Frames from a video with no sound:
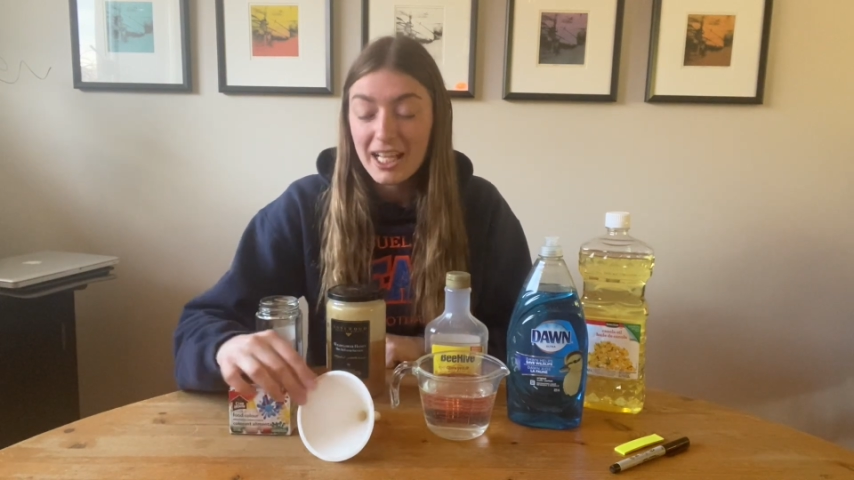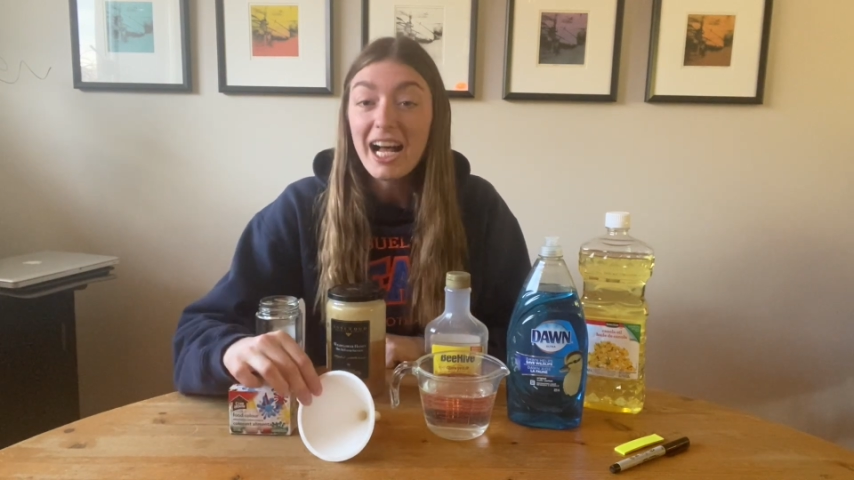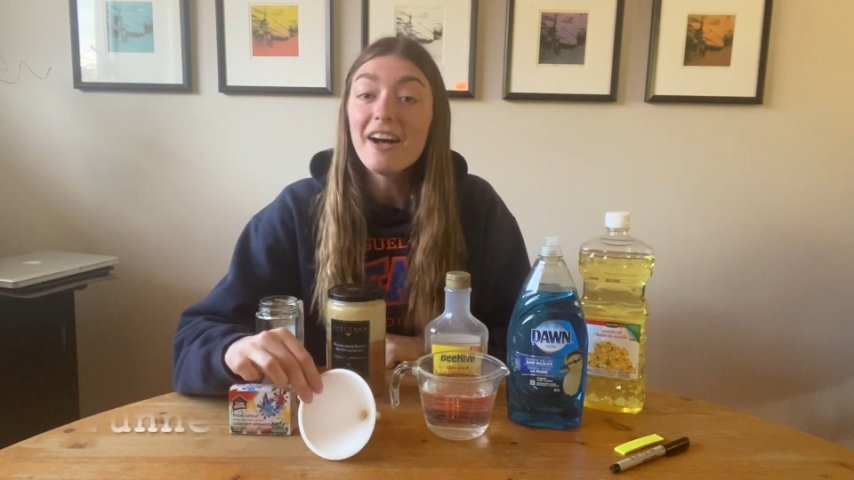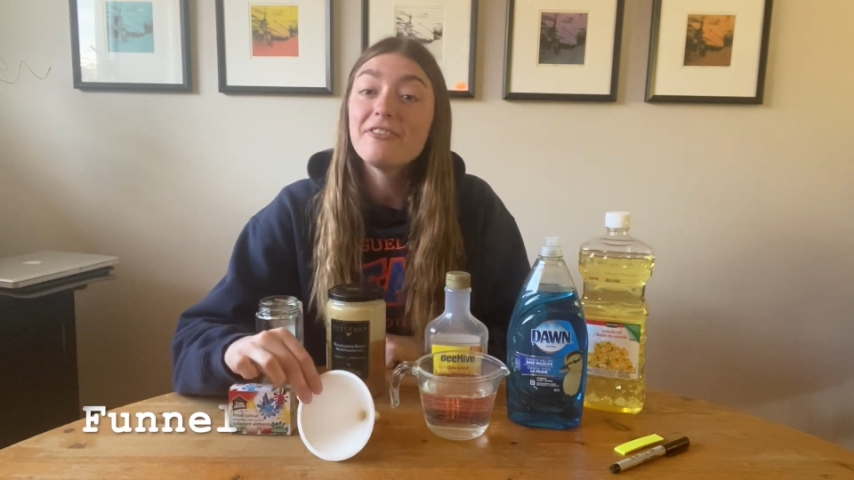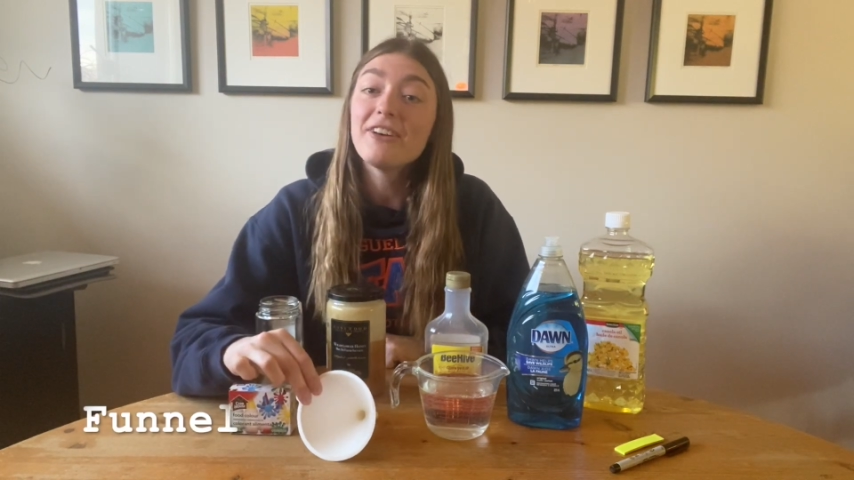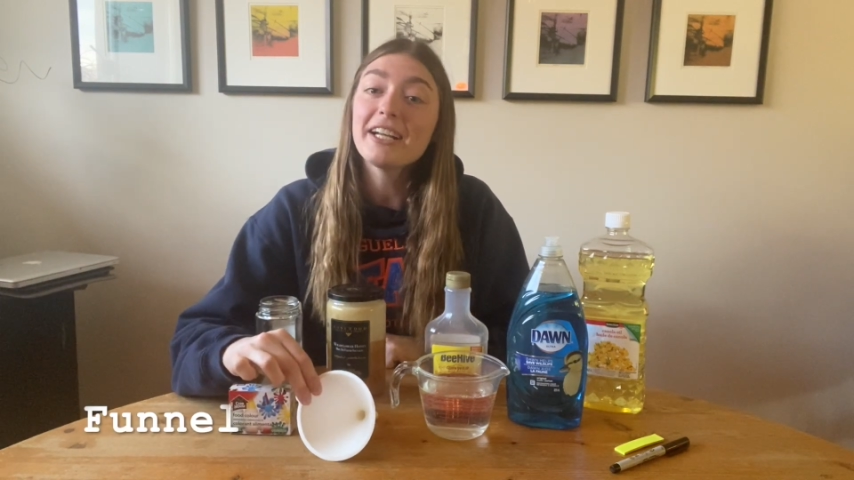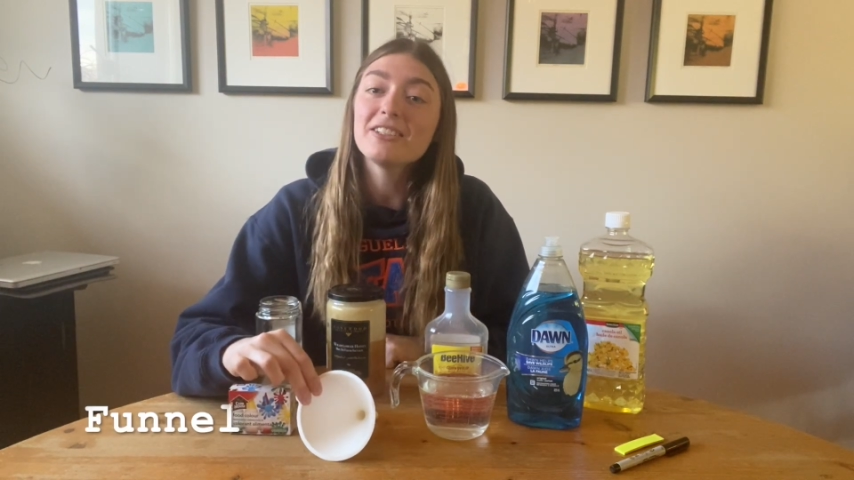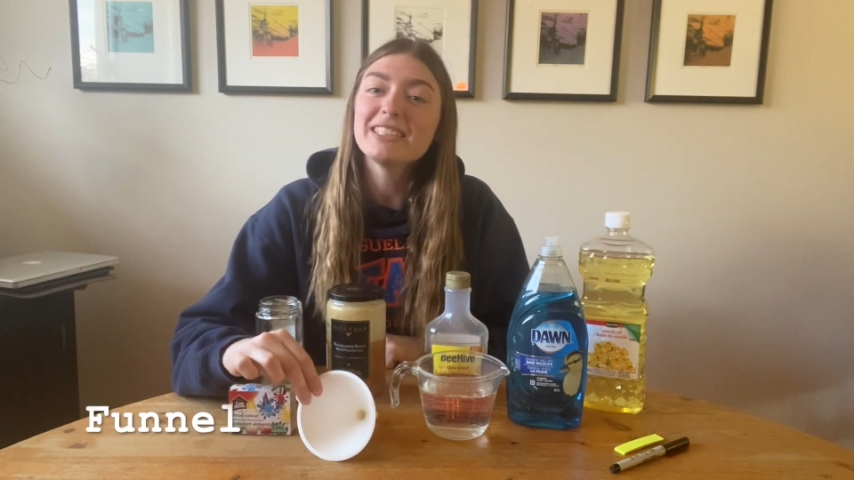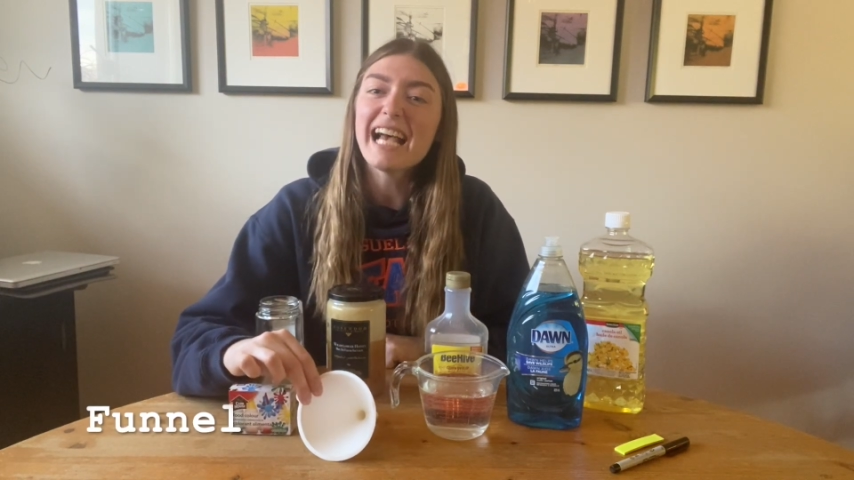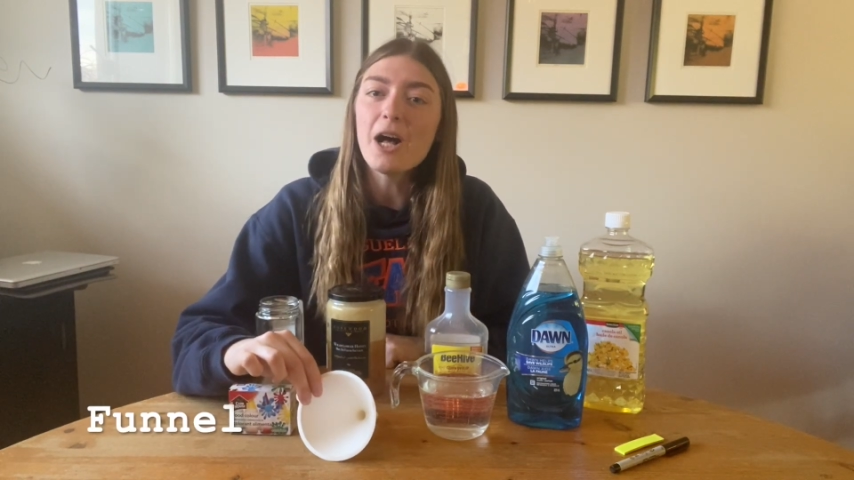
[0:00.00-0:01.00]
a funnel
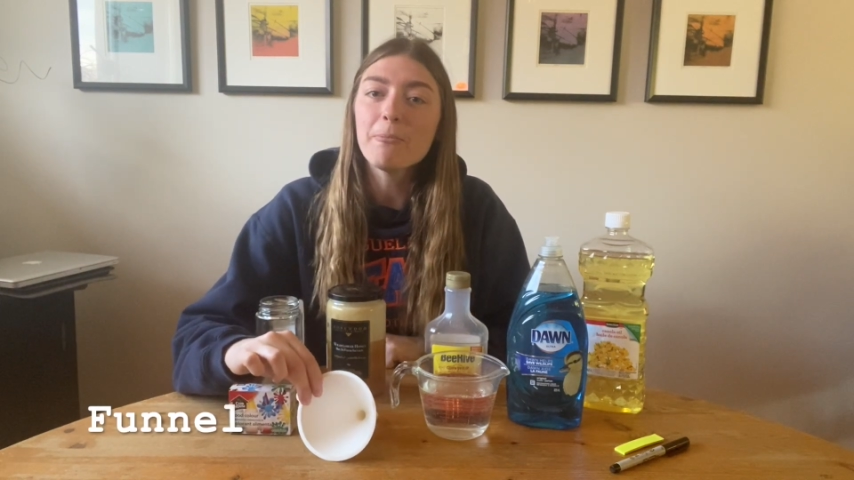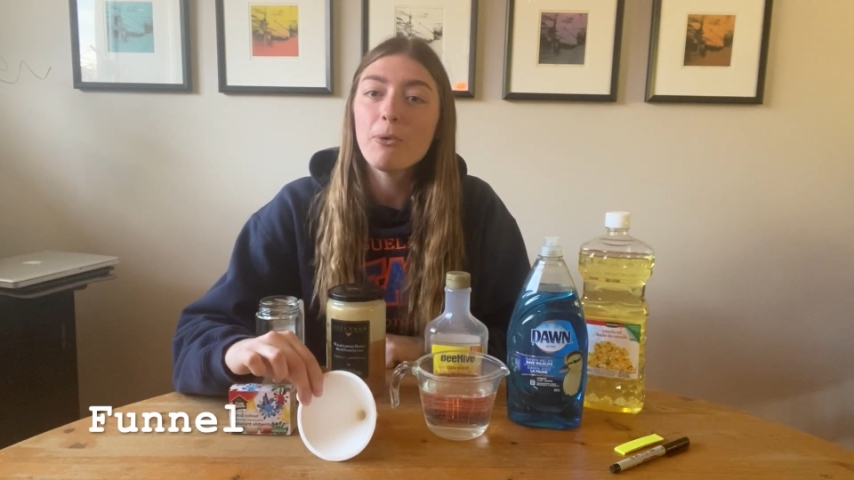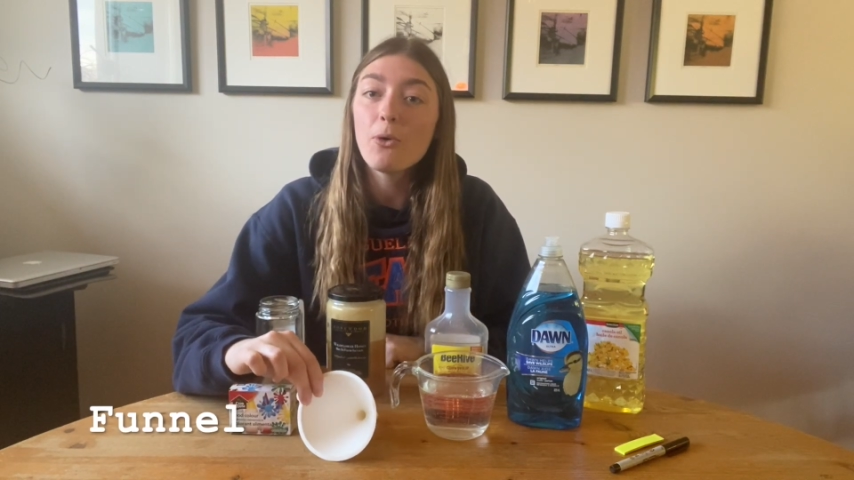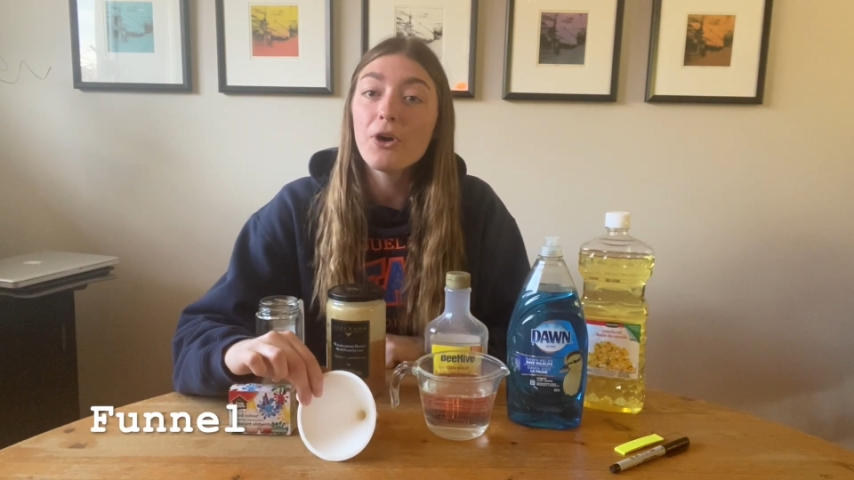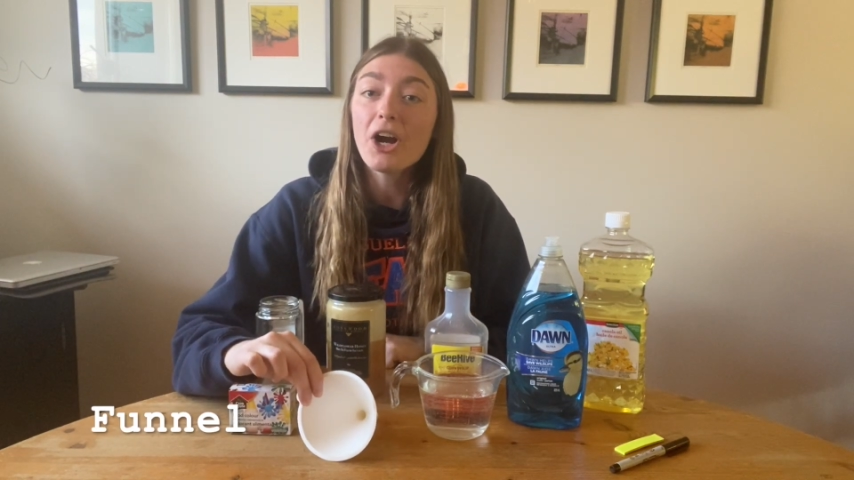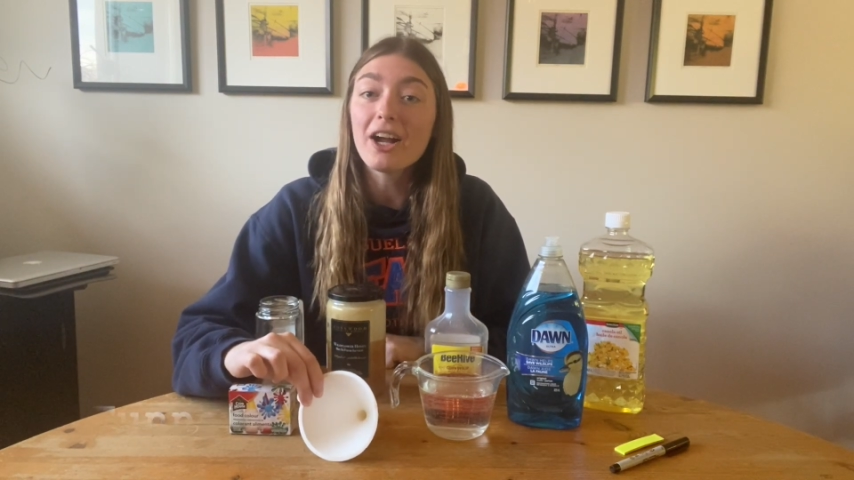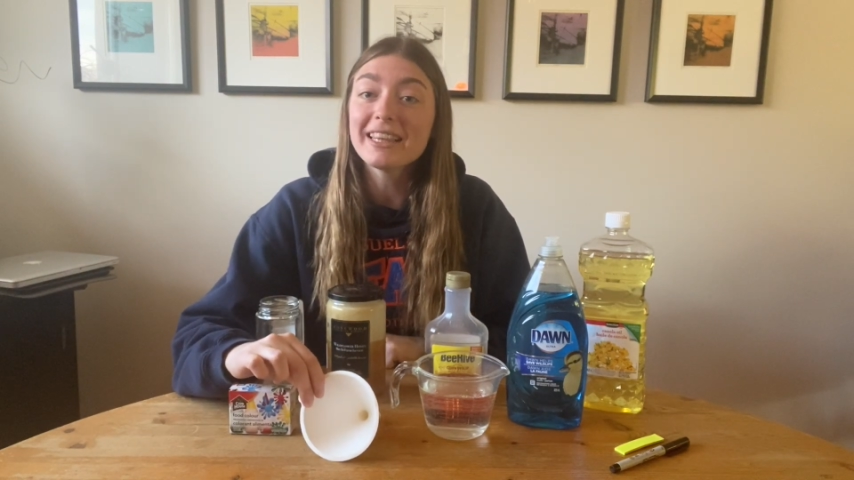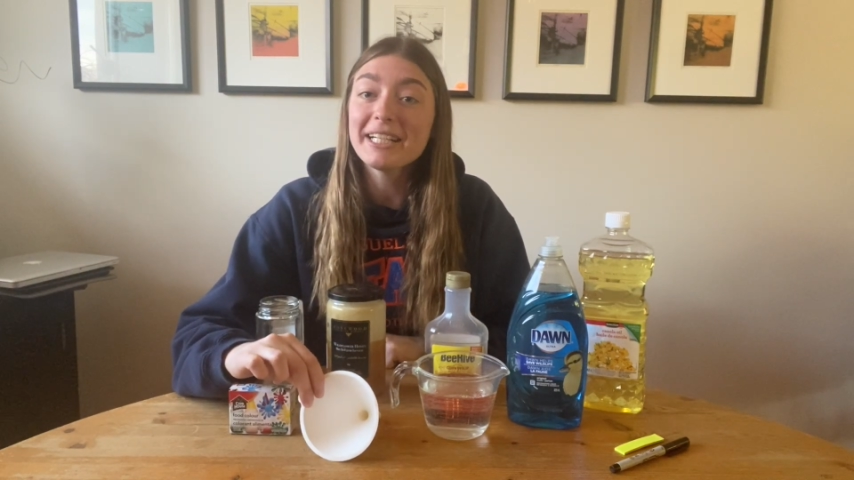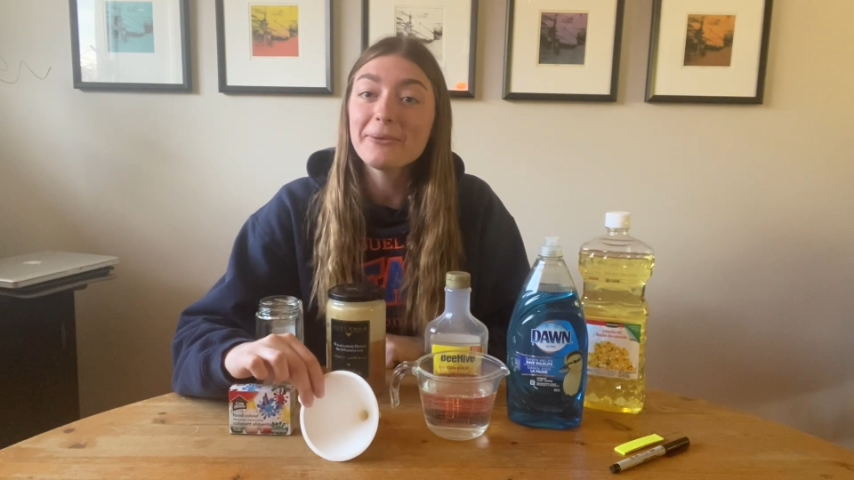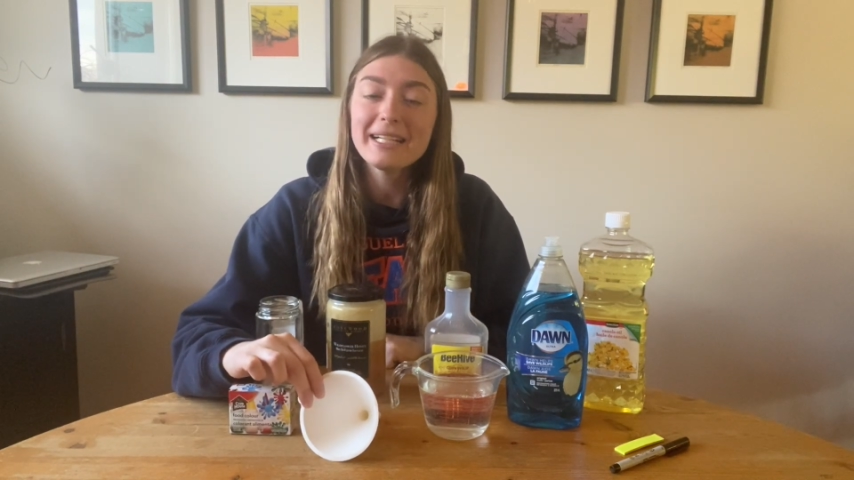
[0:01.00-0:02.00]
to help pour our
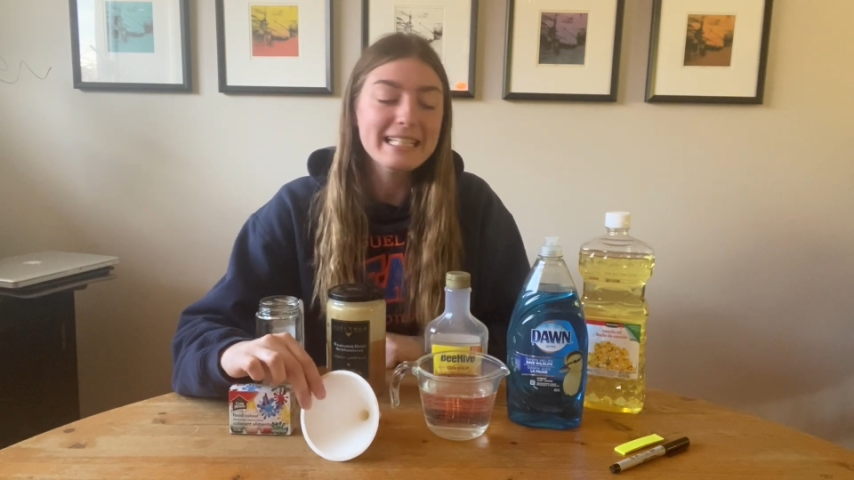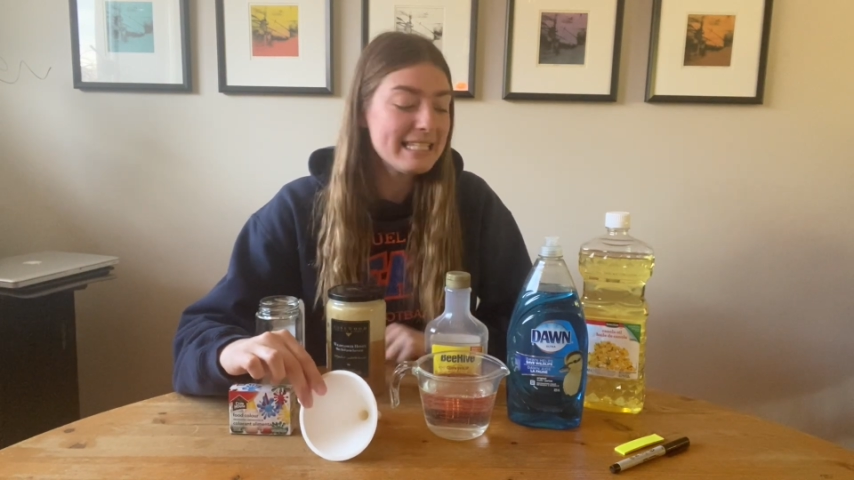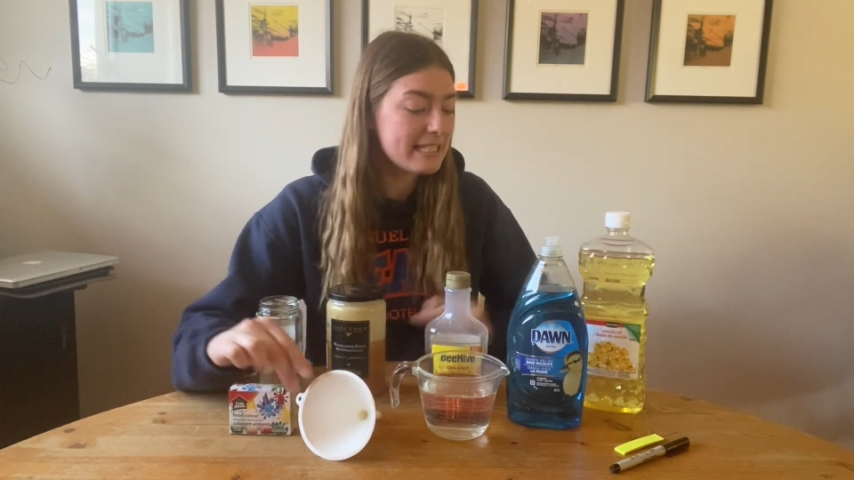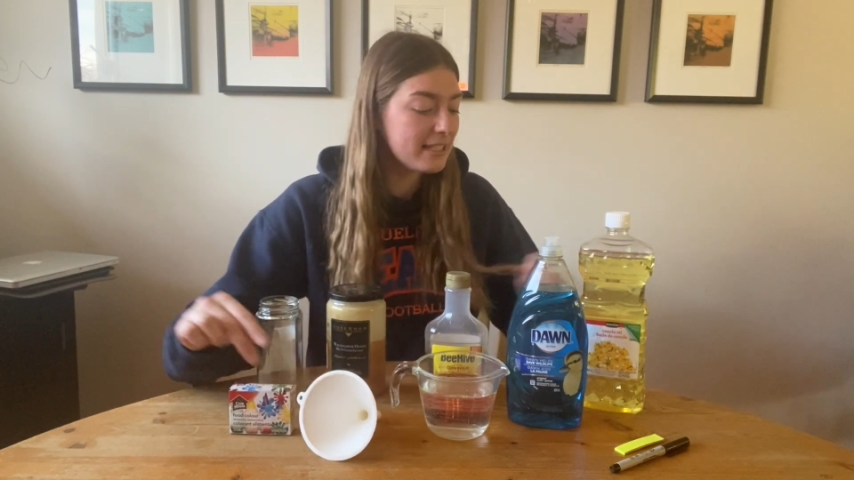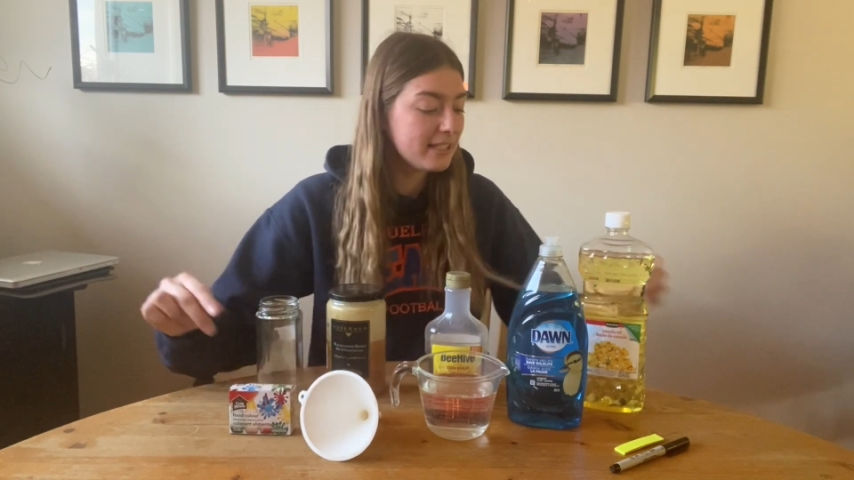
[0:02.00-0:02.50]
liquids,